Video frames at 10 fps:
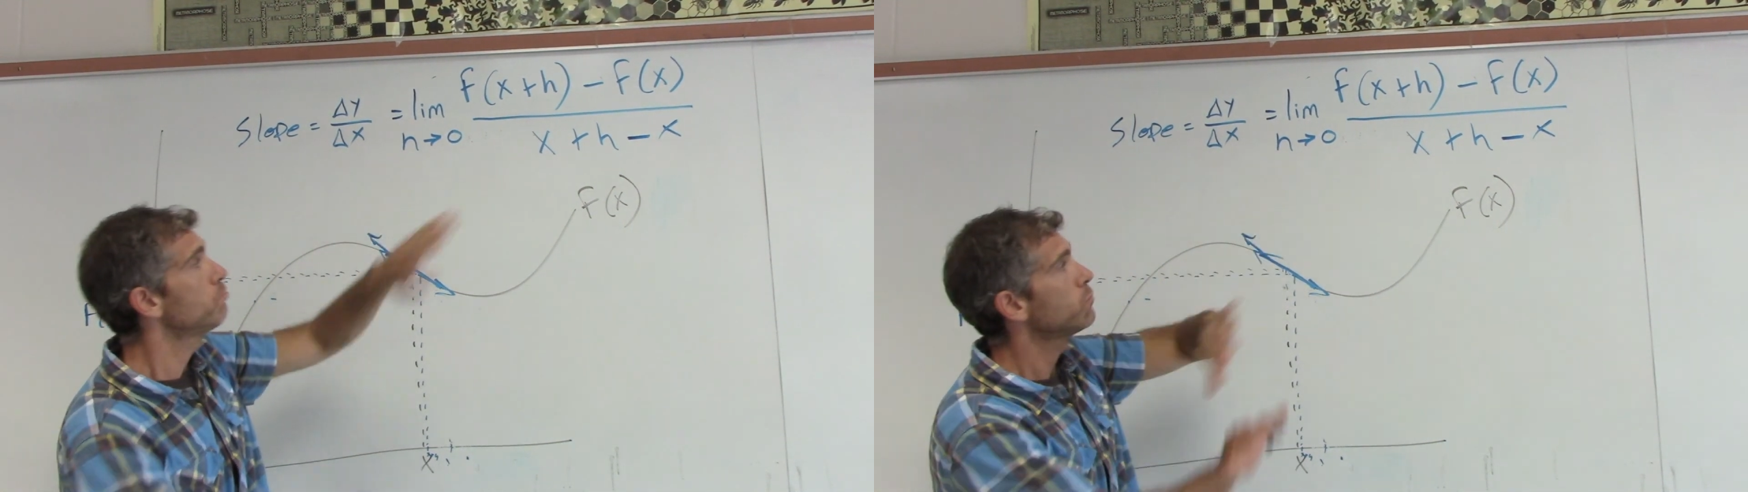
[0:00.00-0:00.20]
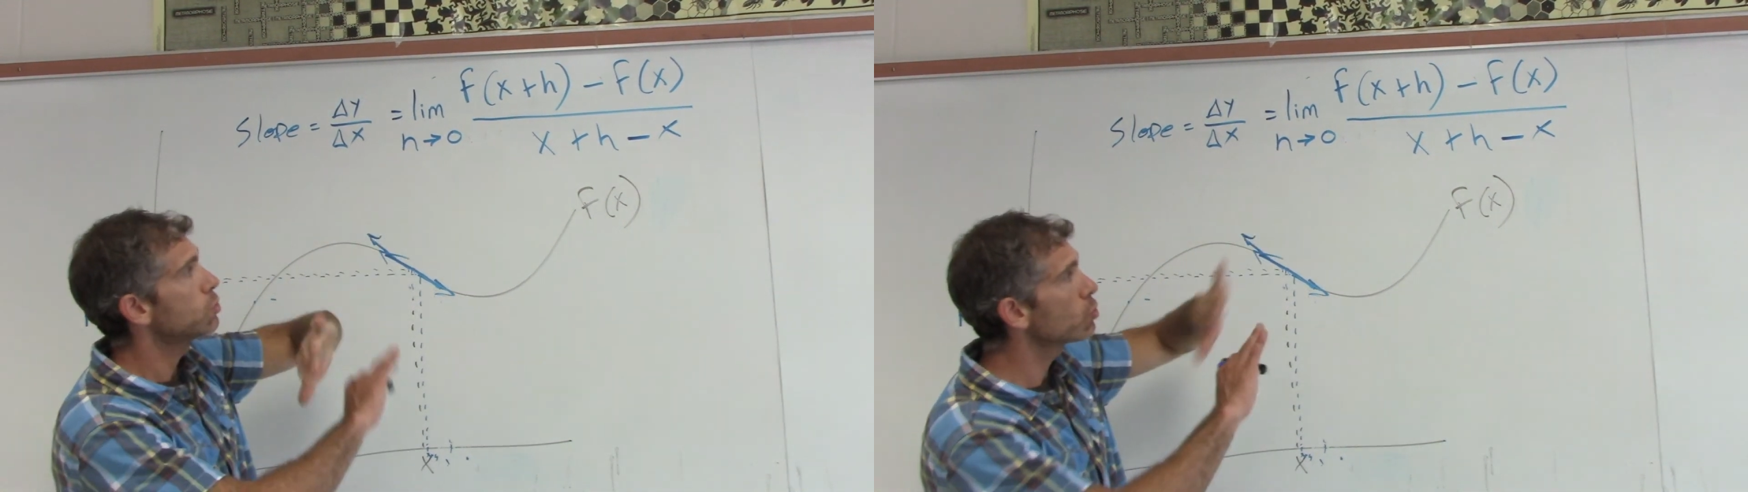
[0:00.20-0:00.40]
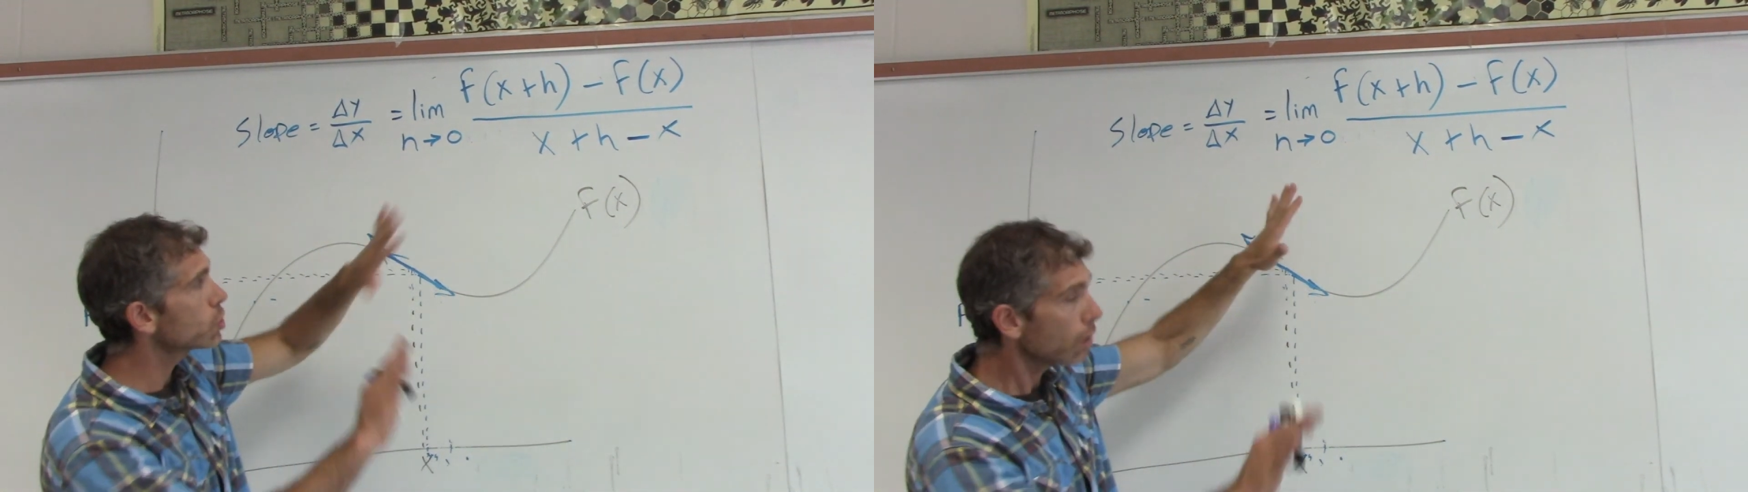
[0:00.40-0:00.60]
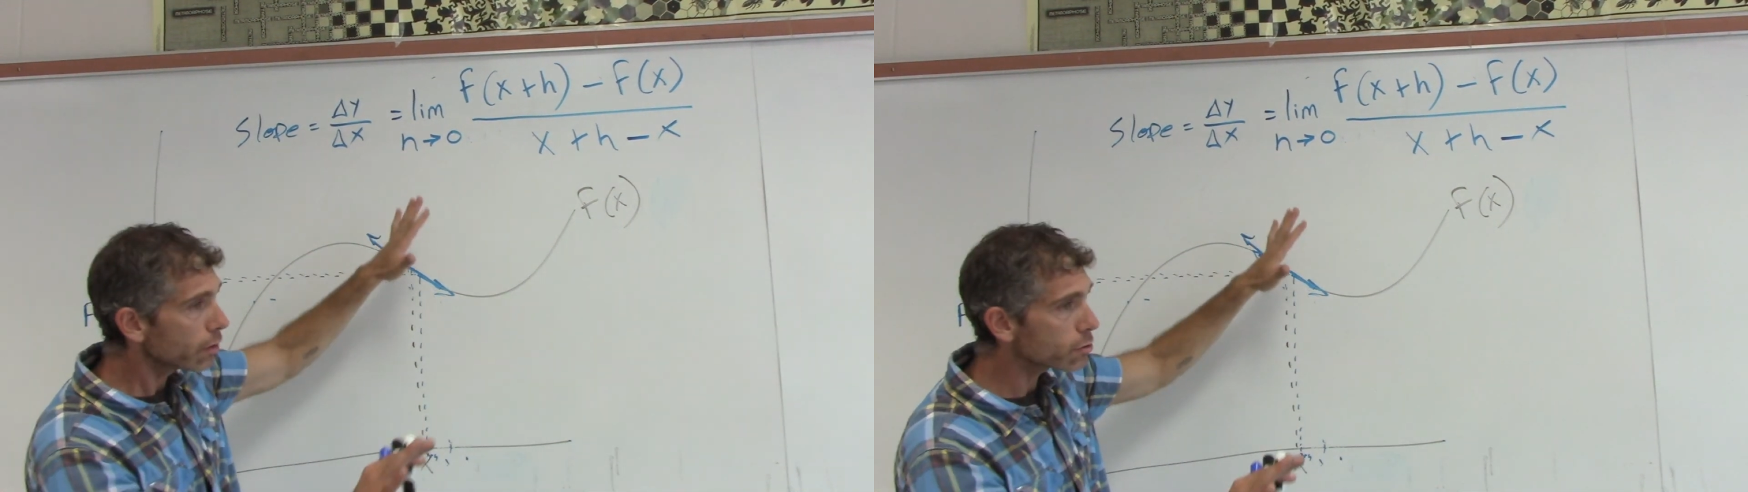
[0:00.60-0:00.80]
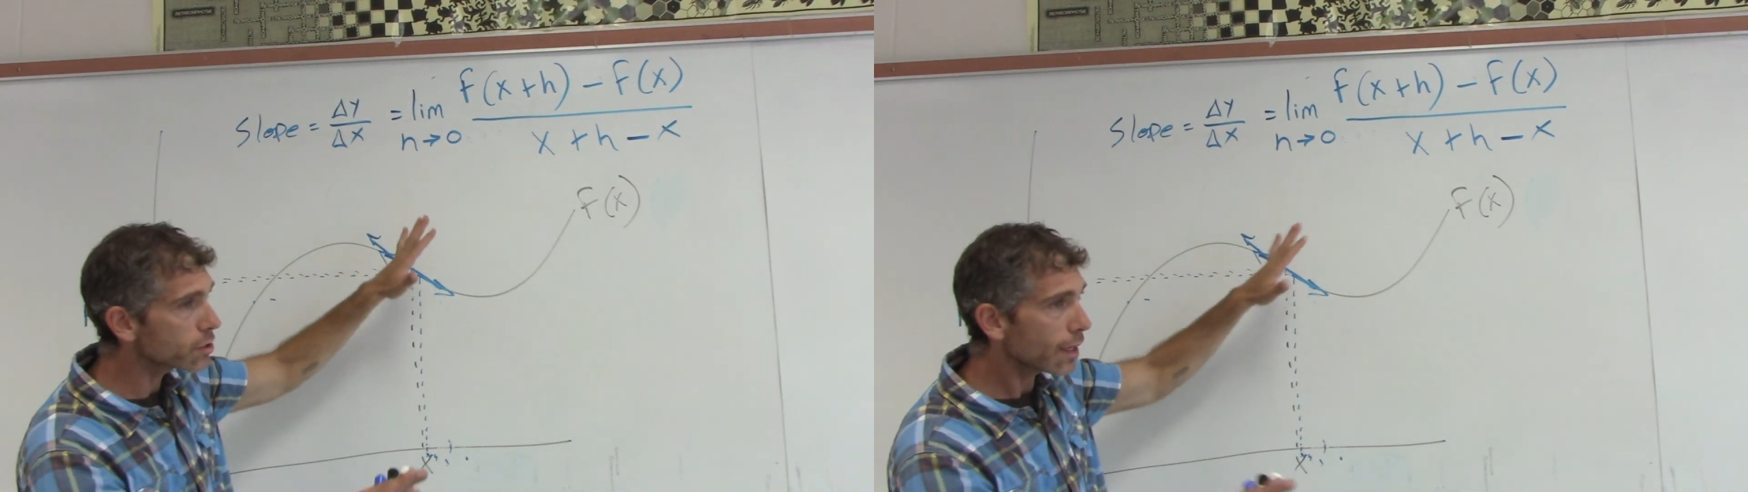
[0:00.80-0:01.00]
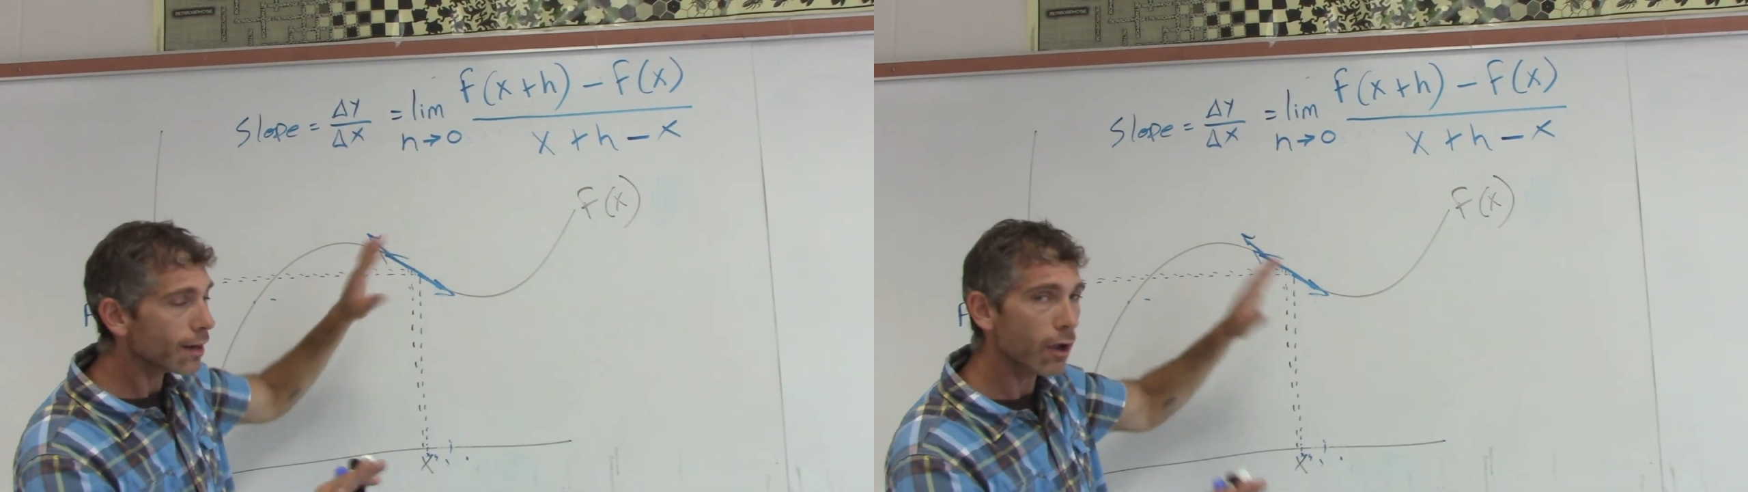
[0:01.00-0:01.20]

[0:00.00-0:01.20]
So you should understand, I